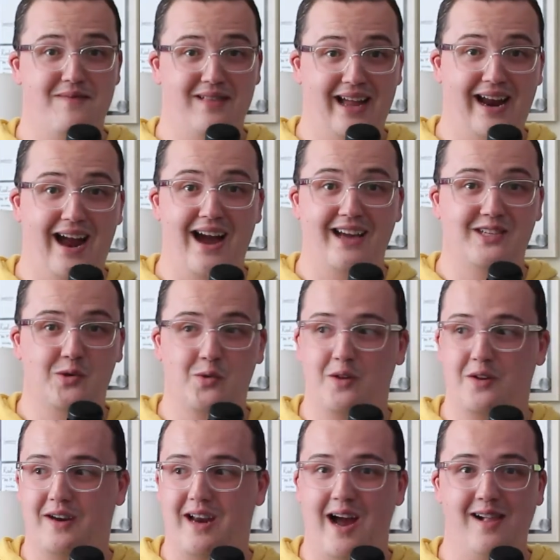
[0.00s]
like high school
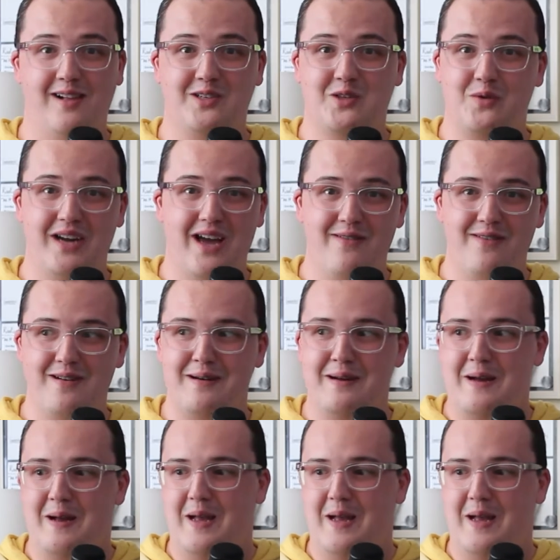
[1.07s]
or college or whatever.